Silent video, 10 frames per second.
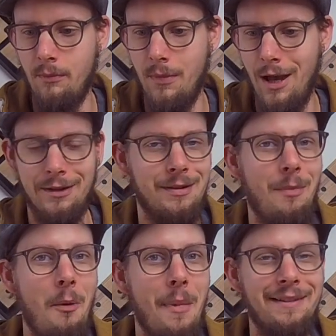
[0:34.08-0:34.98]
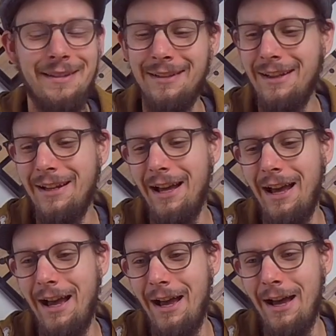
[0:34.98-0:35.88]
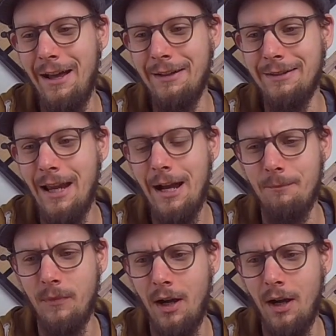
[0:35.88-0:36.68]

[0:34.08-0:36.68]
at the moment. And yeah,